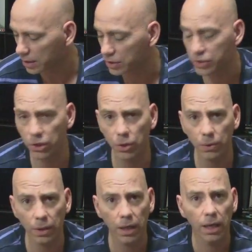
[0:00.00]

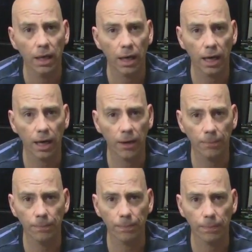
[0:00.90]
So
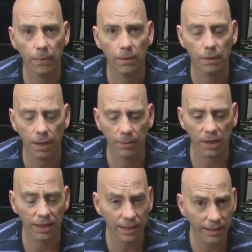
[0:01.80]
um, I'm
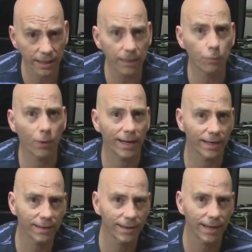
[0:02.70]
going to keep
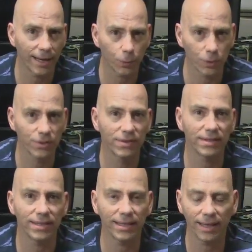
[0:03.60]
waiting, and we'll
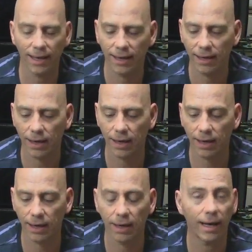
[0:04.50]
see
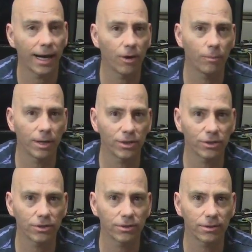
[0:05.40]
uh, how
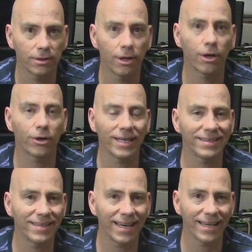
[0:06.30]
much longer
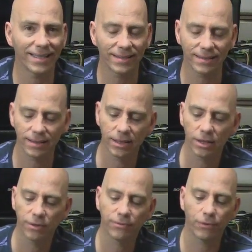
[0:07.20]
it takes
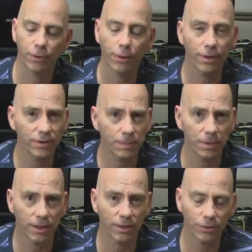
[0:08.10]
for this
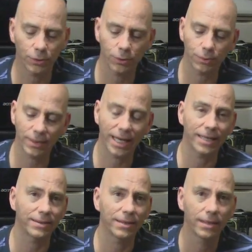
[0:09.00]
beer to
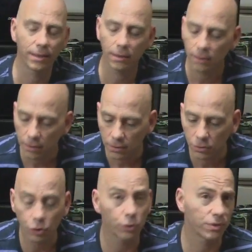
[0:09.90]
get
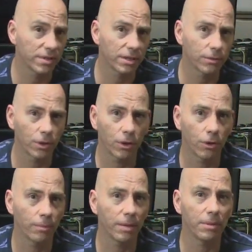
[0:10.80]
to zero
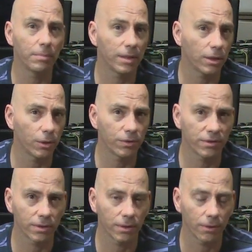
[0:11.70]
or maybe below
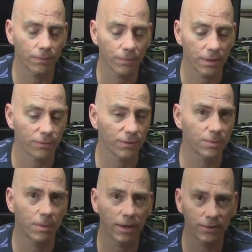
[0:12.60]
zero, if
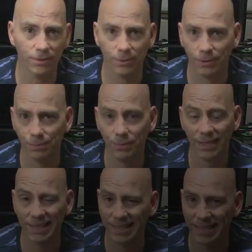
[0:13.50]
it's possible.
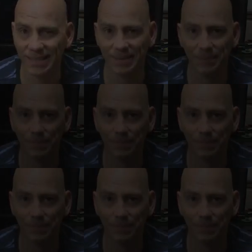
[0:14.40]
Let's see.